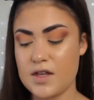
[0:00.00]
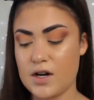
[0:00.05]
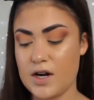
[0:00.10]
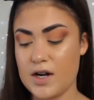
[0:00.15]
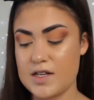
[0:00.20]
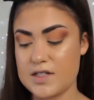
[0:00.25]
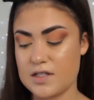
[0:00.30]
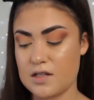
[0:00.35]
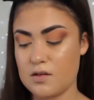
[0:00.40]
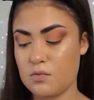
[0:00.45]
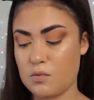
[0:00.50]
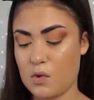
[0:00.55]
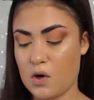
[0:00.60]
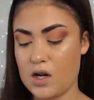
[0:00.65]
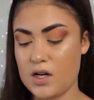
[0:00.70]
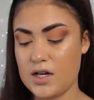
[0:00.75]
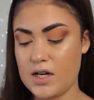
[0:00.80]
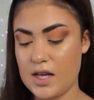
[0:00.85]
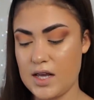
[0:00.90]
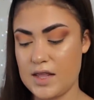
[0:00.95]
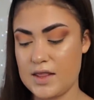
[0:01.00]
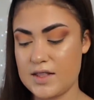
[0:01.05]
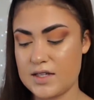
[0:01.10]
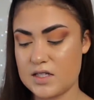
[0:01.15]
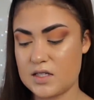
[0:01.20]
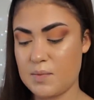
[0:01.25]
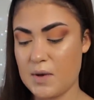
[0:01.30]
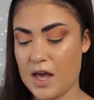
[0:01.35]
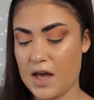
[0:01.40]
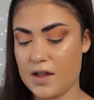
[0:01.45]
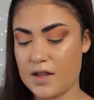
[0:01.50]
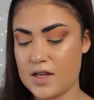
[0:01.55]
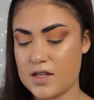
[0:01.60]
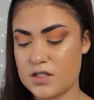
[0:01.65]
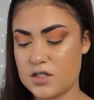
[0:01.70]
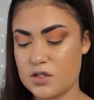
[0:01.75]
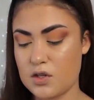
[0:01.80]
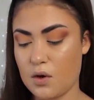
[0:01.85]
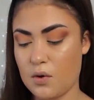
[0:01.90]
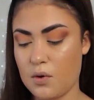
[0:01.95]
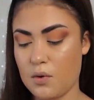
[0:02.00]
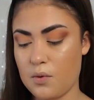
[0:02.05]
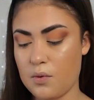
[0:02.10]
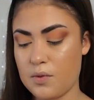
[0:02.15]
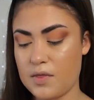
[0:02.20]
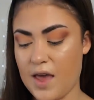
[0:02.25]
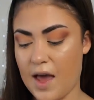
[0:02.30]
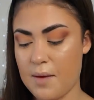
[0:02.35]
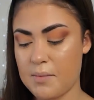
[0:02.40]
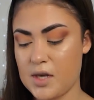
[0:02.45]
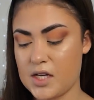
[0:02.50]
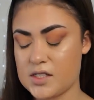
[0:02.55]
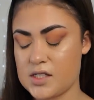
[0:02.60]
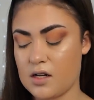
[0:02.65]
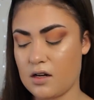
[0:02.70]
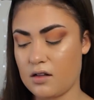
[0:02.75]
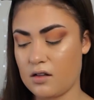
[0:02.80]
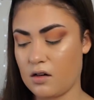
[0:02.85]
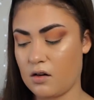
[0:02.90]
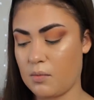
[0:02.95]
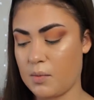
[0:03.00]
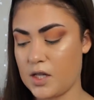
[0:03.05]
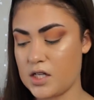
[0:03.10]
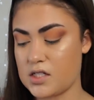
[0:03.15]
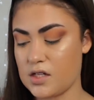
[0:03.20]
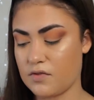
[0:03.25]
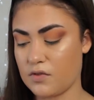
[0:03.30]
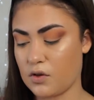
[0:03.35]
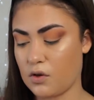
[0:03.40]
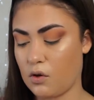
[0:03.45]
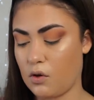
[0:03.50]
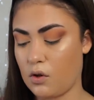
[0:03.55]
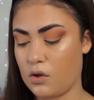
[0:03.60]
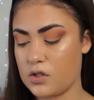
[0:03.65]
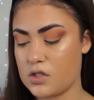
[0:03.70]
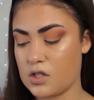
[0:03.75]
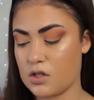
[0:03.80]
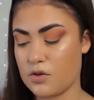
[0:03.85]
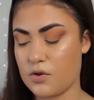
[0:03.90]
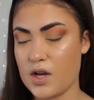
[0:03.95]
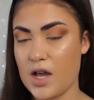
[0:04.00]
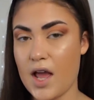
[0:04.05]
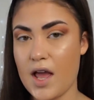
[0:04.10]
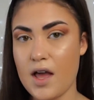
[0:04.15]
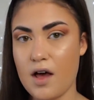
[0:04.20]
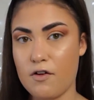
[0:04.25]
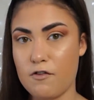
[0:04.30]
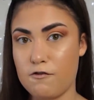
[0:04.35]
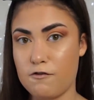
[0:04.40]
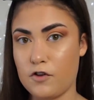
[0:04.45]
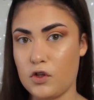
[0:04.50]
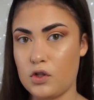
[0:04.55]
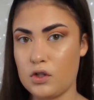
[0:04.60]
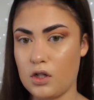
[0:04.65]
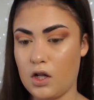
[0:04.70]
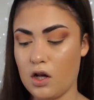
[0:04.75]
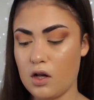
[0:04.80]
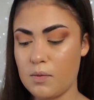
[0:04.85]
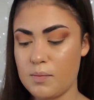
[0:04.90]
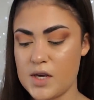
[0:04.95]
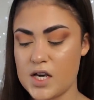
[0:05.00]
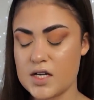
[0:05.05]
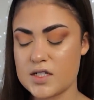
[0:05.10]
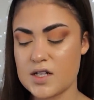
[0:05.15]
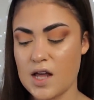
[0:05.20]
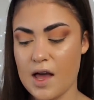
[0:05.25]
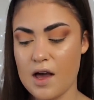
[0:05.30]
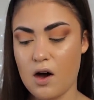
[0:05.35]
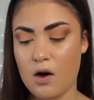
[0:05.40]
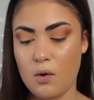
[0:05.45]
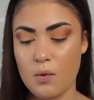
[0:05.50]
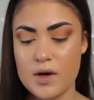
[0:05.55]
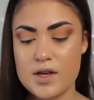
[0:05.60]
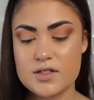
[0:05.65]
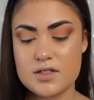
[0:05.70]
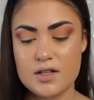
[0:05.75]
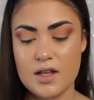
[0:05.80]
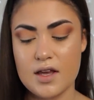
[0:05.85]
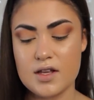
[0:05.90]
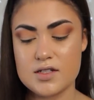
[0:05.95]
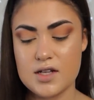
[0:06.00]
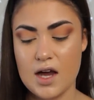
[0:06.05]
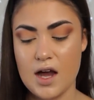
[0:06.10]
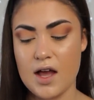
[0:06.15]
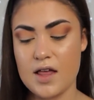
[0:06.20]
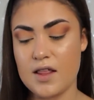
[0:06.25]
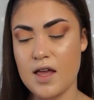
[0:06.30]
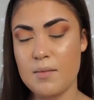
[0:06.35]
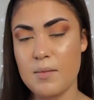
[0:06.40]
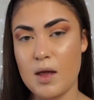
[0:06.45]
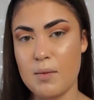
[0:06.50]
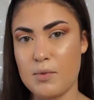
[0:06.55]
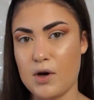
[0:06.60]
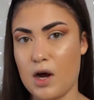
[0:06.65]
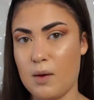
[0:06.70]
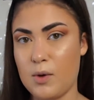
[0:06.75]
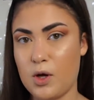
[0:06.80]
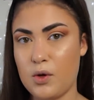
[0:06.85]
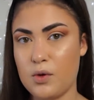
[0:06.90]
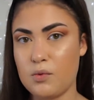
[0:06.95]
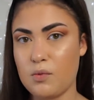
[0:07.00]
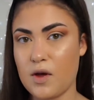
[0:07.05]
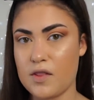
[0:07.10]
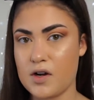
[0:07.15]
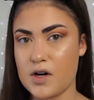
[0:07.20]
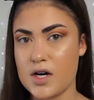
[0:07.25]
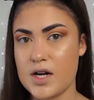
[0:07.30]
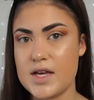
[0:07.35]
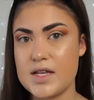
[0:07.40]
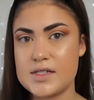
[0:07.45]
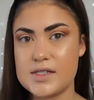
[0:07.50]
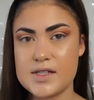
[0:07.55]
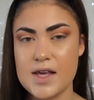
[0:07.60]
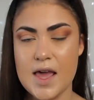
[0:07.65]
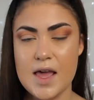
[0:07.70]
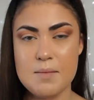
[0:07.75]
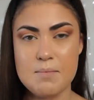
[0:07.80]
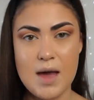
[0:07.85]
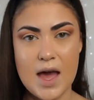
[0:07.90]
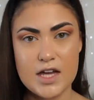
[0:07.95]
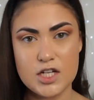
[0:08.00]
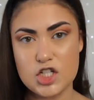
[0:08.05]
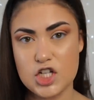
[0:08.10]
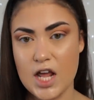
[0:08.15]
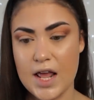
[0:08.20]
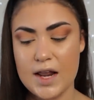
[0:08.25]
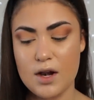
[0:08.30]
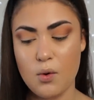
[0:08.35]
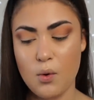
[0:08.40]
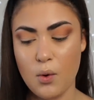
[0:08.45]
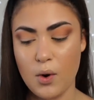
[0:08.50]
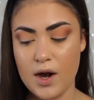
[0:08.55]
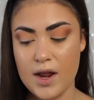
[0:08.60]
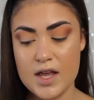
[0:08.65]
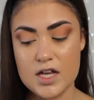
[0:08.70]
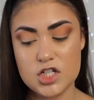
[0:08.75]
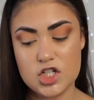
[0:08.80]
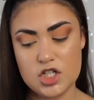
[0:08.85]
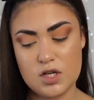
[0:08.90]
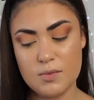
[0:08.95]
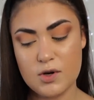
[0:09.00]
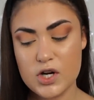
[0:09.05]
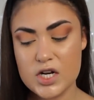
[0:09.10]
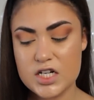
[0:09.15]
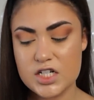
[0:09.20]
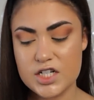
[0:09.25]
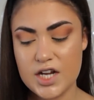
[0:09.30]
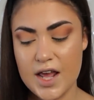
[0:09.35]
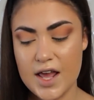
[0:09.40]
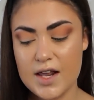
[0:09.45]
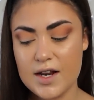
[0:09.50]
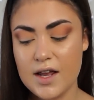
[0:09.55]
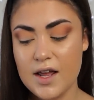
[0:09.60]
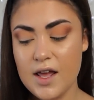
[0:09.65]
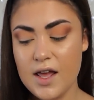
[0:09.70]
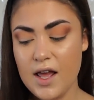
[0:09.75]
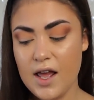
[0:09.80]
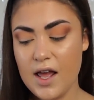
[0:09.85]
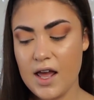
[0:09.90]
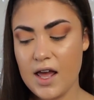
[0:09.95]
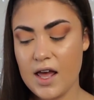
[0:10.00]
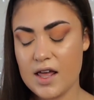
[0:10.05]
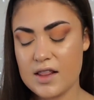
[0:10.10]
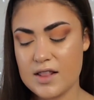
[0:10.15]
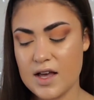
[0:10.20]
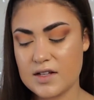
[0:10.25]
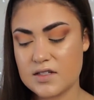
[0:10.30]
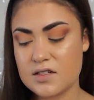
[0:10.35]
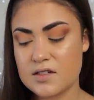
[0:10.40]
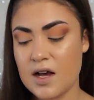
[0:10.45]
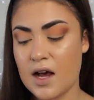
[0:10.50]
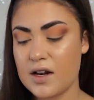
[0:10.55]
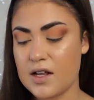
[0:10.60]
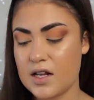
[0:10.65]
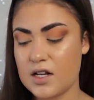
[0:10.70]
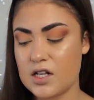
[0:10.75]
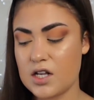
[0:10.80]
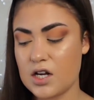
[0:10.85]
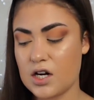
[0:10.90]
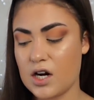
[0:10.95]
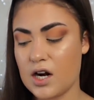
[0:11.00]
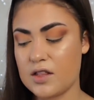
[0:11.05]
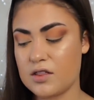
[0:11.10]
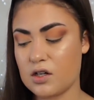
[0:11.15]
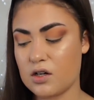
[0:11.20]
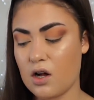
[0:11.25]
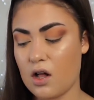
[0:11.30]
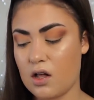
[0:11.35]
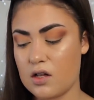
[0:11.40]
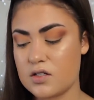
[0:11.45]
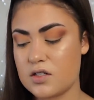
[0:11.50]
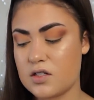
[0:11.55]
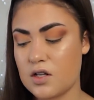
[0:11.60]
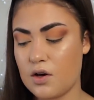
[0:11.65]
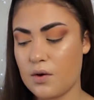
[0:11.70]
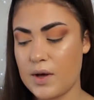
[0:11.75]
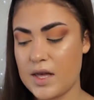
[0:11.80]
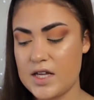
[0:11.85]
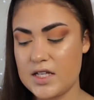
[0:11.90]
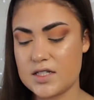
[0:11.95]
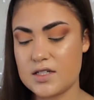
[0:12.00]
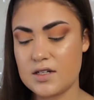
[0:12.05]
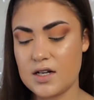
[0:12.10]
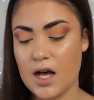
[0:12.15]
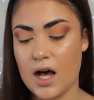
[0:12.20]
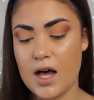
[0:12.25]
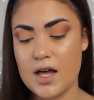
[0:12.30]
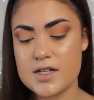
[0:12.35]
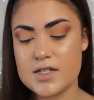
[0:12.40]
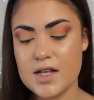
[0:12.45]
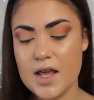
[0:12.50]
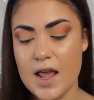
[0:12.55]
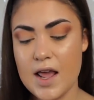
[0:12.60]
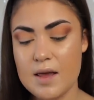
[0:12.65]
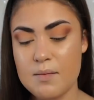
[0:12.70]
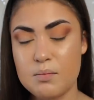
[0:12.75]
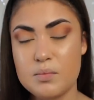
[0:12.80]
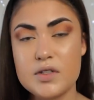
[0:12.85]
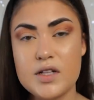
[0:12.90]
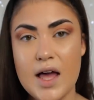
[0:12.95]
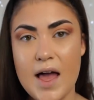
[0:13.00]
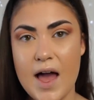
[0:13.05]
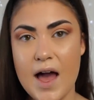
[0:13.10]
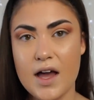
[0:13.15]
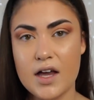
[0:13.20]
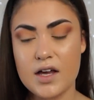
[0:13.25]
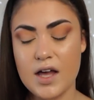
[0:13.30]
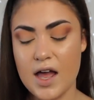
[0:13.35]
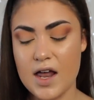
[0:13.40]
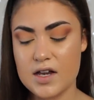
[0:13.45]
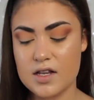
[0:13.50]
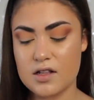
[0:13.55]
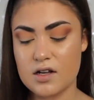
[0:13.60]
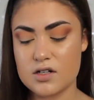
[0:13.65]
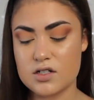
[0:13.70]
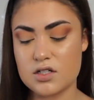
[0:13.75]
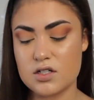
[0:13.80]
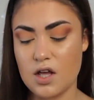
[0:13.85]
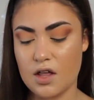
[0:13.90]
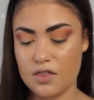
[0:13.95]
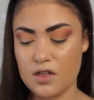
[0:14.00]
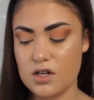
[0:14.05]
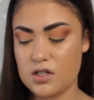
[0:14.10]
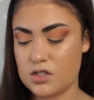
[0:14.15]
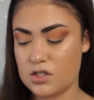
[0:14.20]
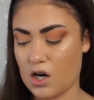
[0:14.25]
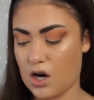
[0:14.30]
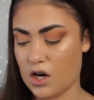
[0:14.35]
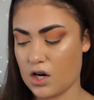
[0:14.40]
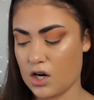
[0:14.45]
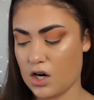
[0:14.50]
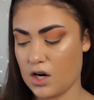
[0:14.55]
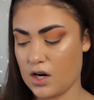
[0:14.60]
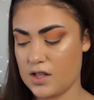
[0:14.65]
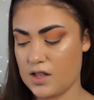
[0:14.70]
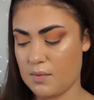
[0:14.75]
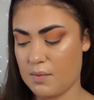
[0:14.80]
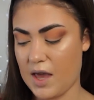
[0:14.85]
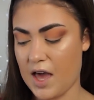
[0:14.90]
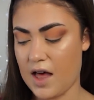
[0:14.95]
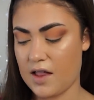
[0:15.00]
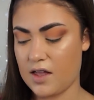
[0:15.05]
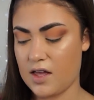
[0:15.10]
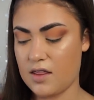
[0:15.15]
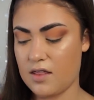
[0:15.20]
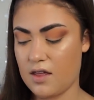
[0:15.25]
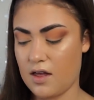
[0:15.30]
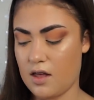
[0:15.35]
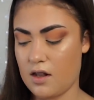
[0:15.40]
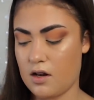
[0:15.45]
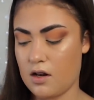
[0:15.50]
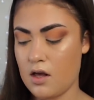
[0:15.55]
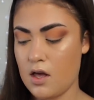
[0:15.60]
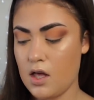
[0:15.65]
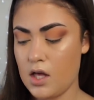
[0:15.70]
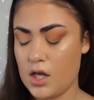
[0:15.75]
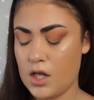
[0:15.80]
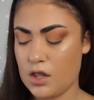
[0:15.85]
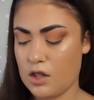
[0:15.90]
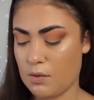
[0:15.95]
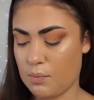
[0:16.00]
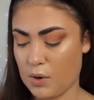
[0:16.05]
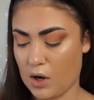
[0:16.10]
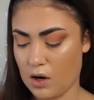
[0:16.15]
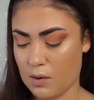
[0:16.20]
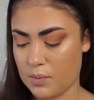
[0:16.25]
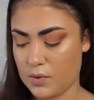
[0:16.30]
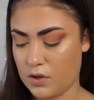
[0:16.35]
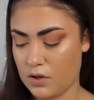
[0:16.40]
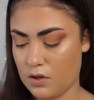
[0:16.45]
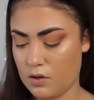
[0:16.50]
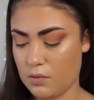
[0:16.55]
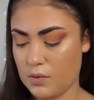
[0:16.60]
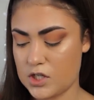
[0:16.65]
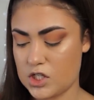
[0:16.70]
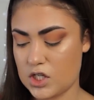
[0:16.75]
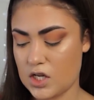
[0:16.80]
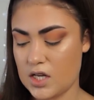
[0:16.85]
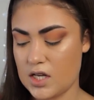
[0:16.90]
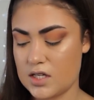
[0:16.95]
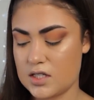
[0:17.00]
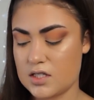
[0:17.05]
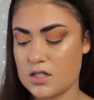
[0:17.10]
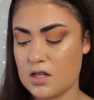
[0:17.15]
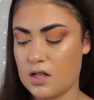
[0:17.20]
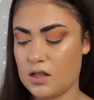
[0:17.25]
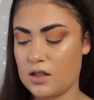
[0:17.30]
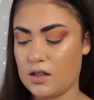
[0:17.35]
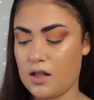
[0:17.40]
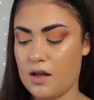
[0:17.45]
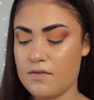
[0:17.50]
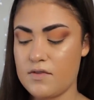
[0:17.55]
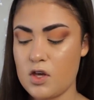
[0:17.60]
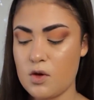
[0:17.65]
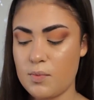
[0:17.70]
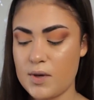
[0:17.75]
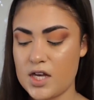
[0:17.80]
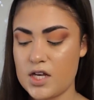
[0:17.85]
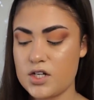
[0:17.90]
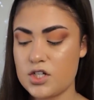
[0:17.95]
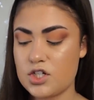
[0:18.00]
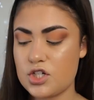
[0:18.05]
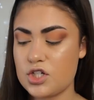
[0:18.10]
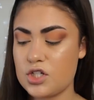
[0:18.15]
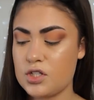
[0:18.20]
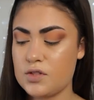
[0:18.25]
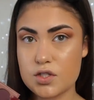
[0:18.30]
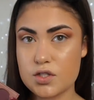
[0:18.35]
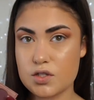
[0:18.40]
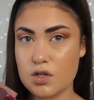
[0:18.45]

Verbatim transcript: There isn't one in this palette, so that makes it a little bit difficult to create a full look because I always like to highlight my brow bone, whether it's a matte shade or a shimmery shade, and that's not in here, and there also is not a black, and there's nothing darker in the palette than the purple, which is Love You, Bitch.